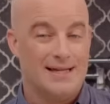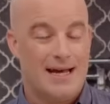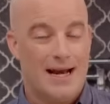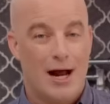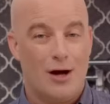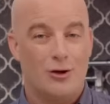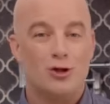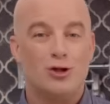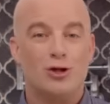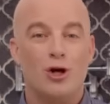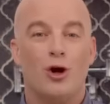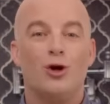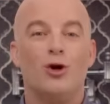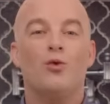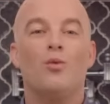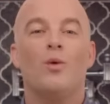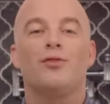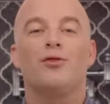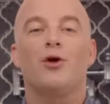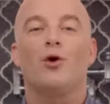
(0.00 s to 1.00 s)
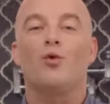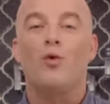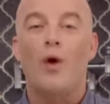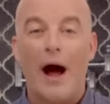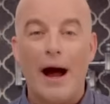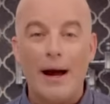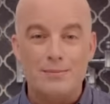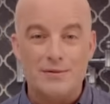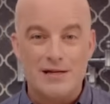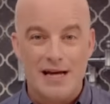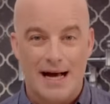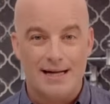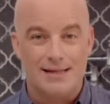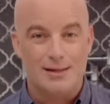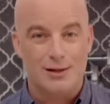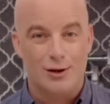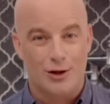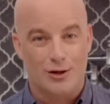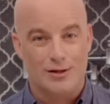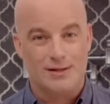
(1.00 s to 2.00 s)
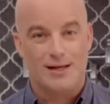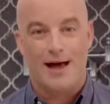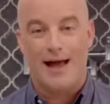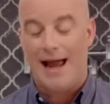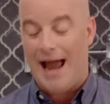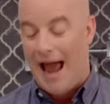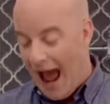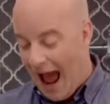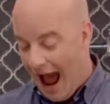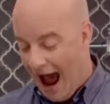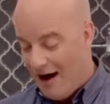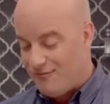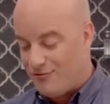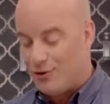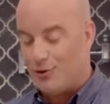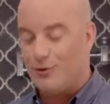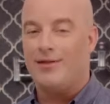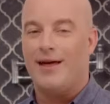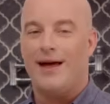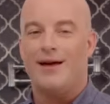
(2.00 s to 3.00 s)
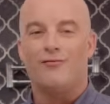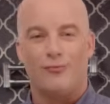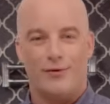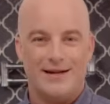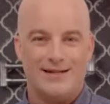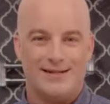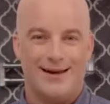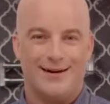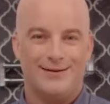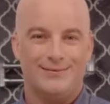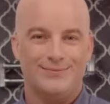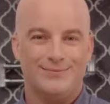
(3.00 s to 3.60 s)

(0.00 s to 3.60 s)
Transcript: And I'll show you what the right test looks like after they've risen.